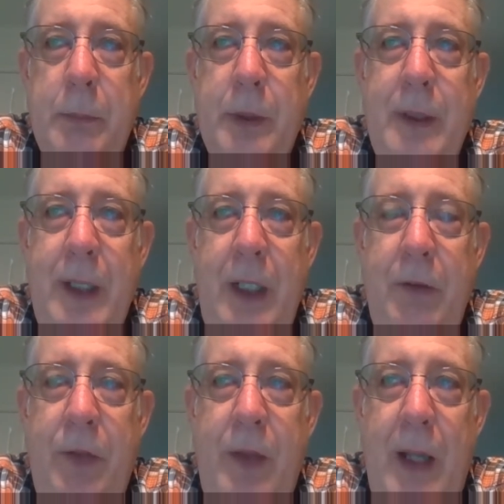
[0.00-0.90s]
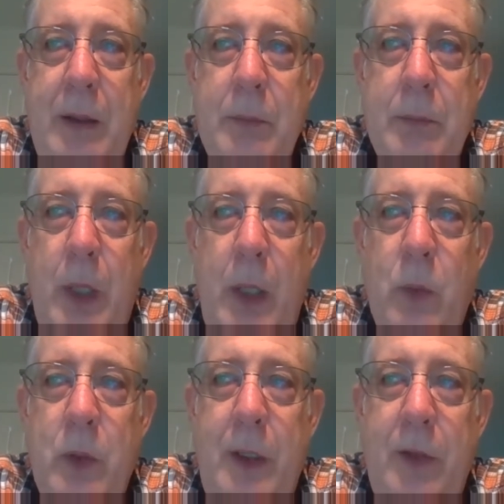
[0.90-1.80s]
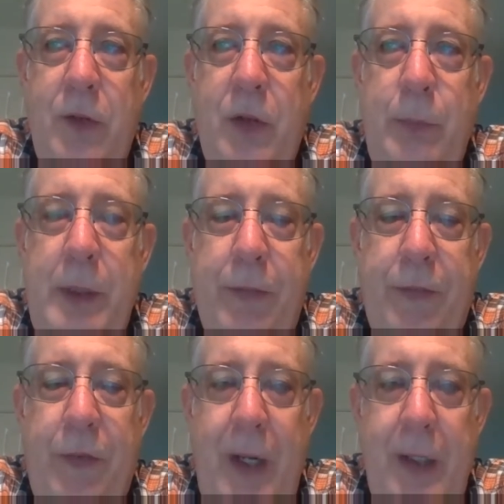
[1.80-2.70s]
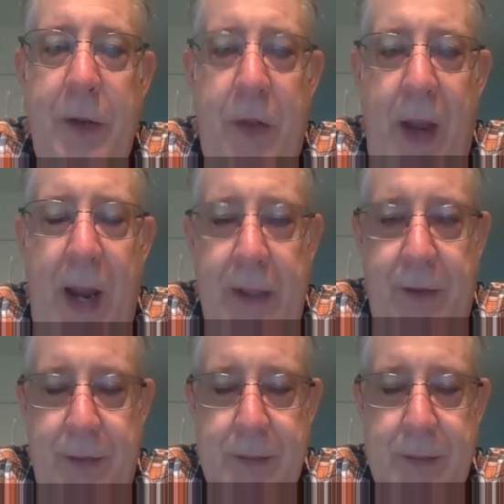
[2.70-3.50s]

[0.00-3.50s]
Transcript: believe that my work is to befriend that